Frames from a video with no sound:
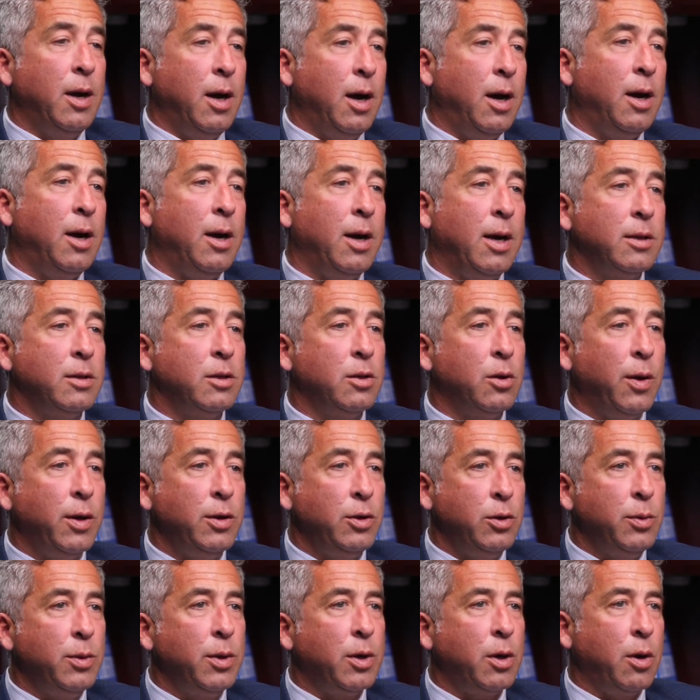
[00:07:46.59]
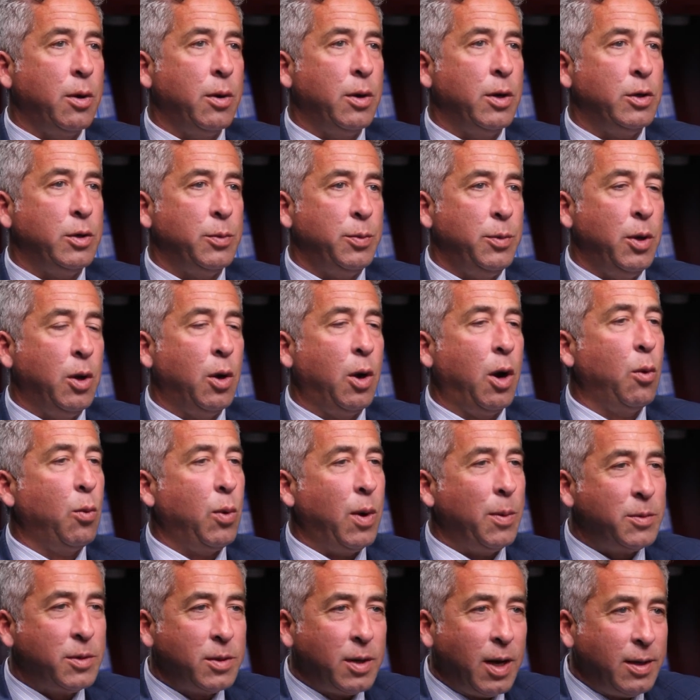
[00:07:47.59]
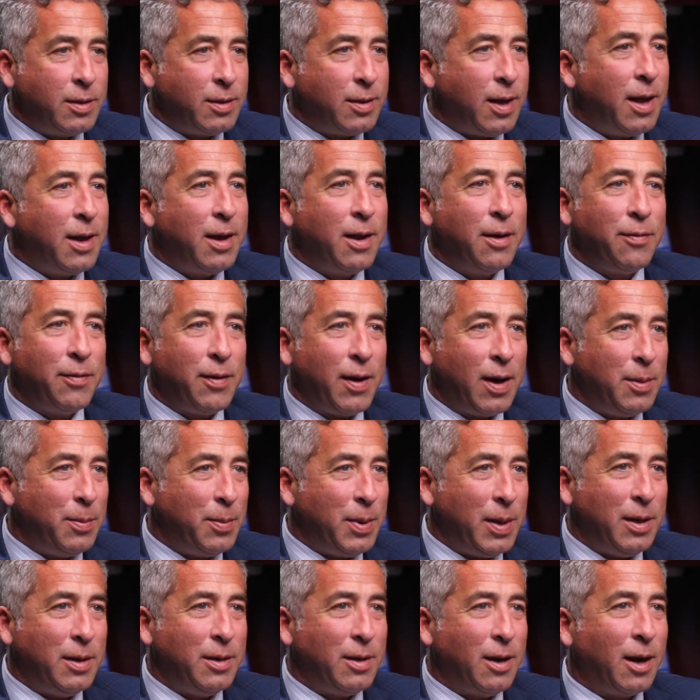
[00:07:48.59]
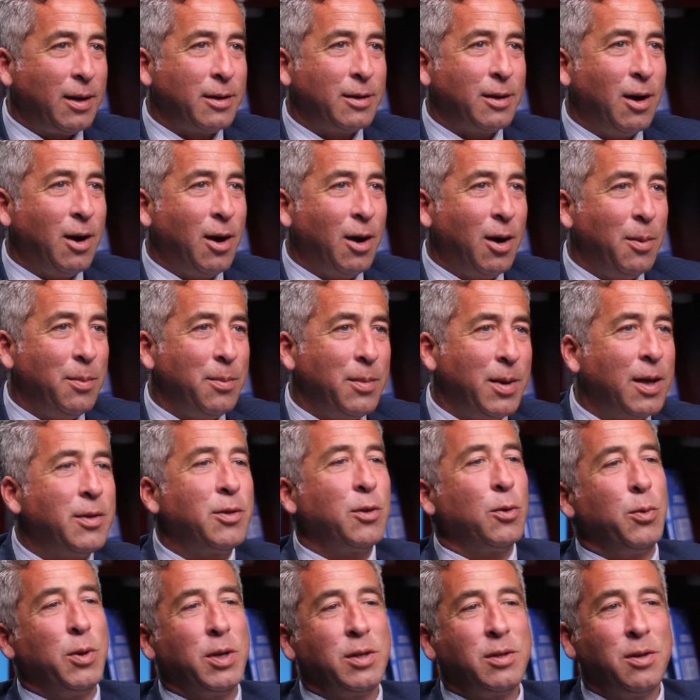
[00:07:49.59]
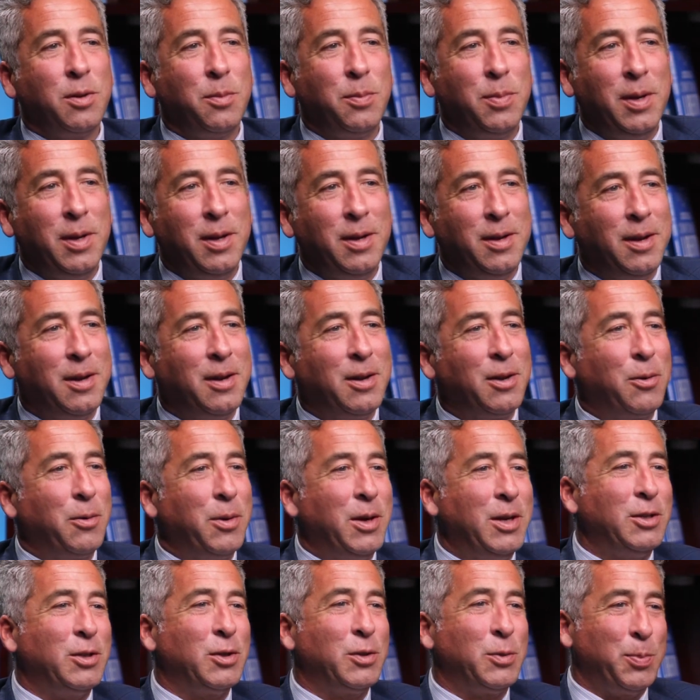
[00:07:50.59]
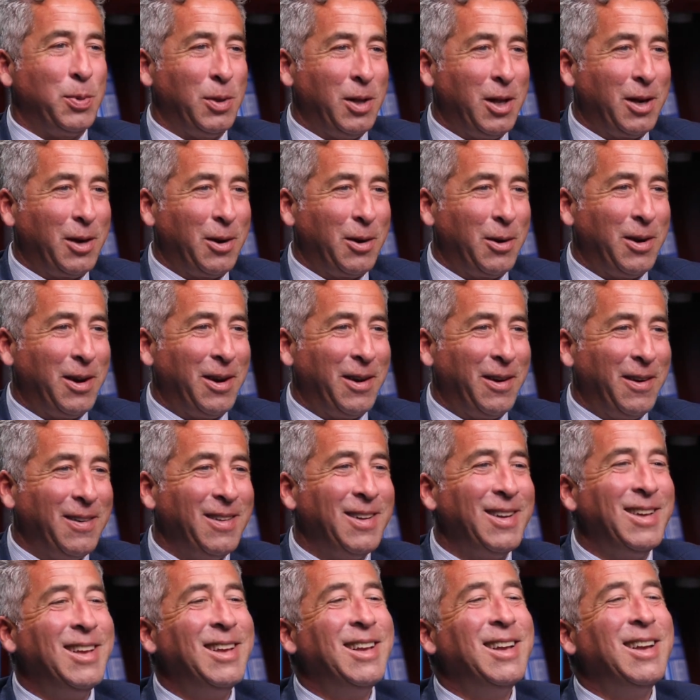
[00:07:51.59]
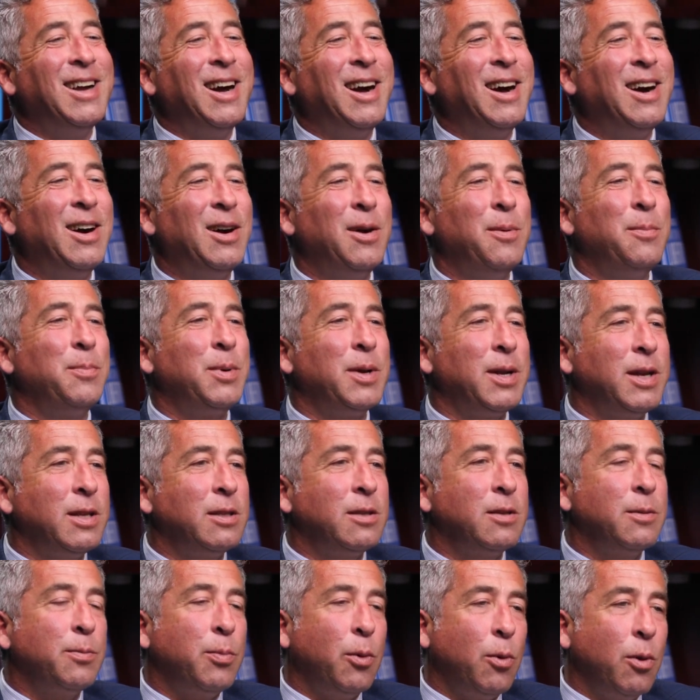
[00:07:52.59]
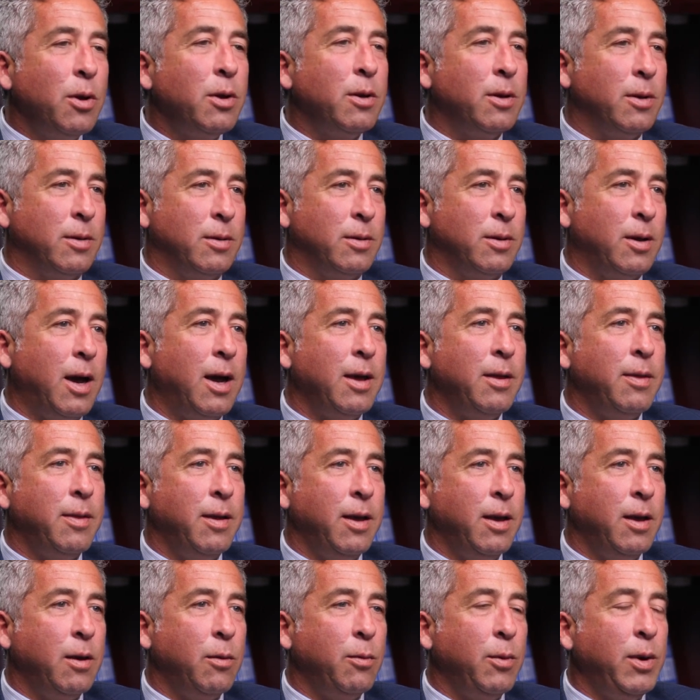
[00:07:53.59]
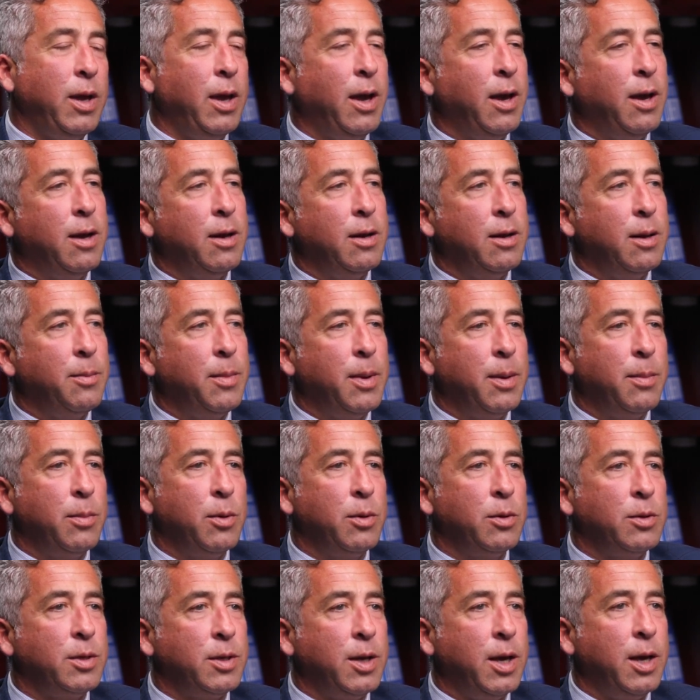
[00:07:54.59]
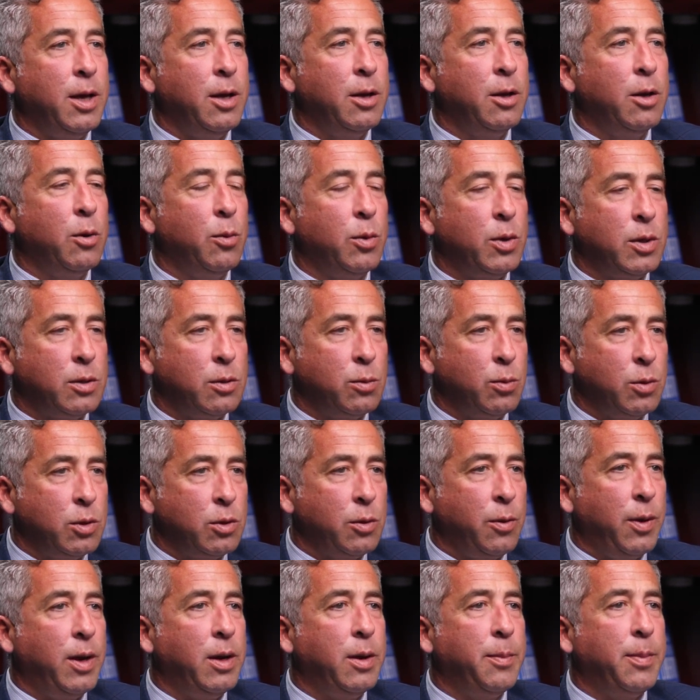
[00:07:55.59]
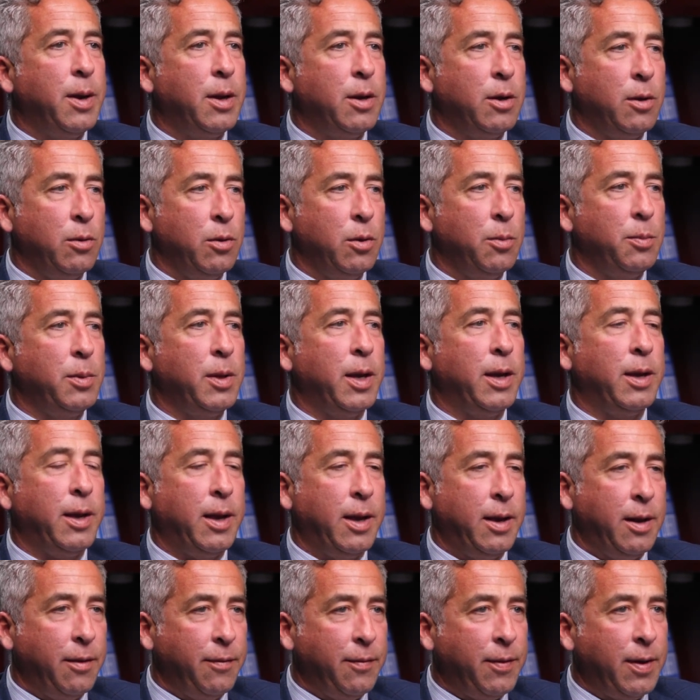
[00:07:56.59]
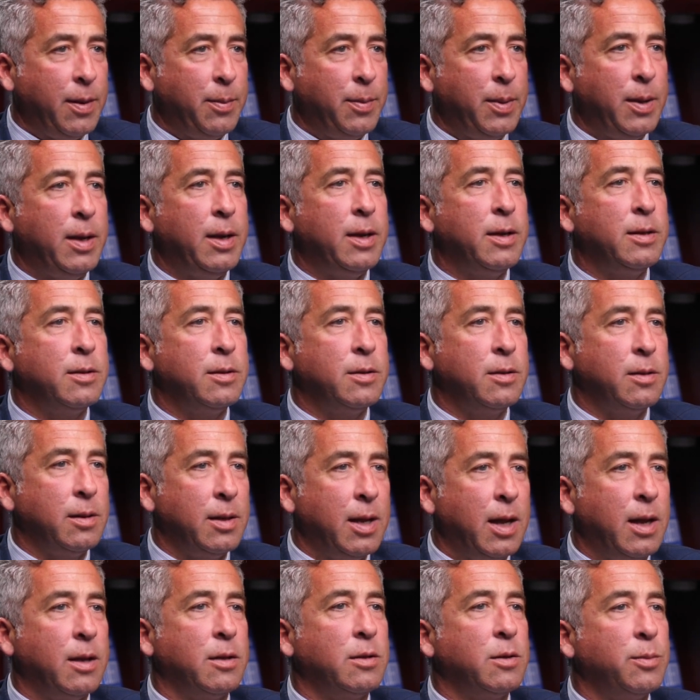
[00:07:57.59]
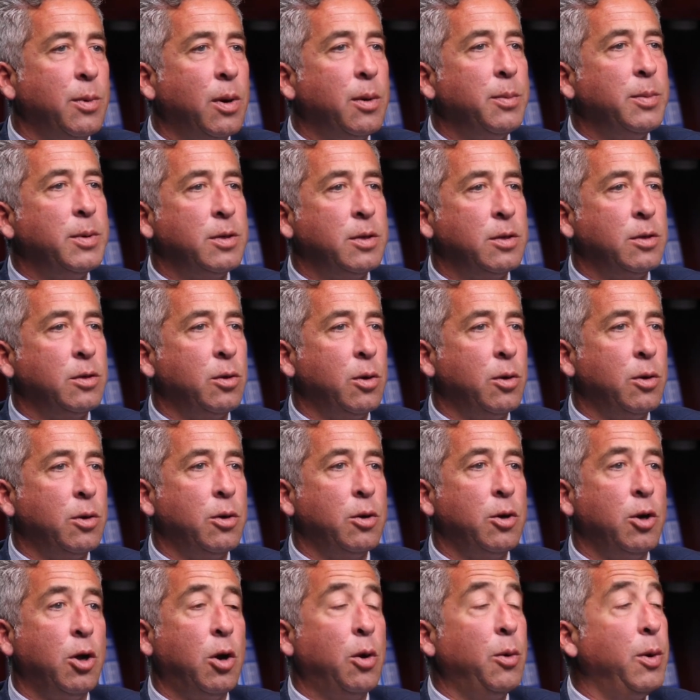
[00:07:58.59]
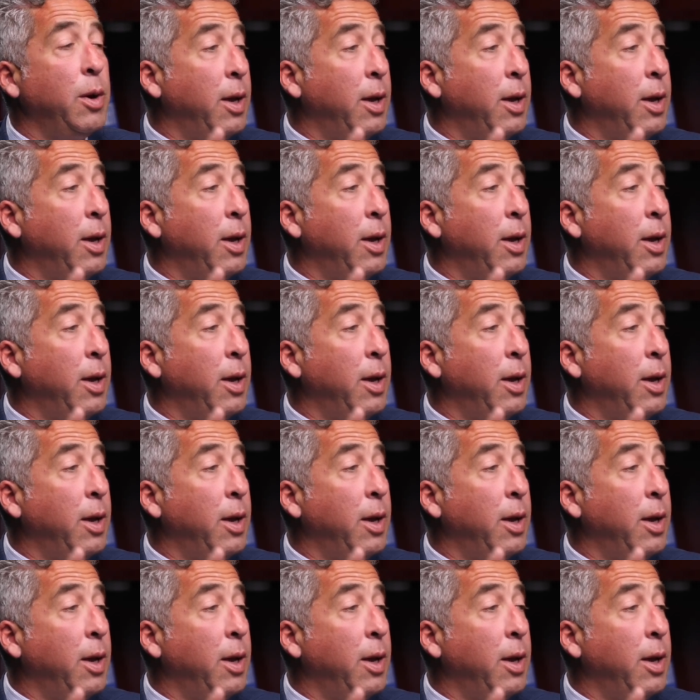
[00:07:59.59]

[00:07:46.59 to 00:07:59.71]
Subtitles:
And so I do encourage, our website's nfib.com, at the risk of being an egregious plugger here. But it's important. I think we had a member say, what's great about a group like NFIB is to let a small business owner know